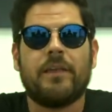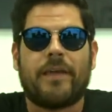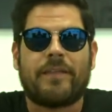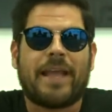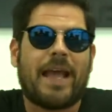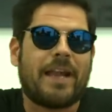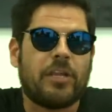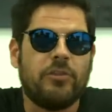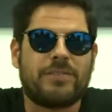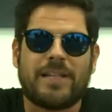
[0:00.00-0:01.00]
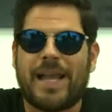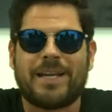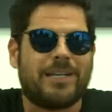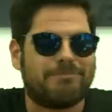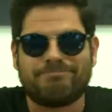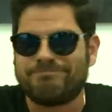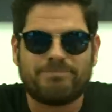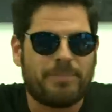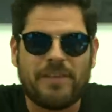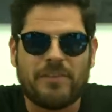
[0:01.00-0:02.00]
that they kind of use like a
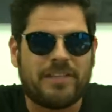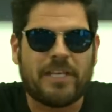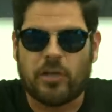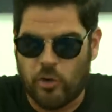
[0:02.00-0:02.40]
PVD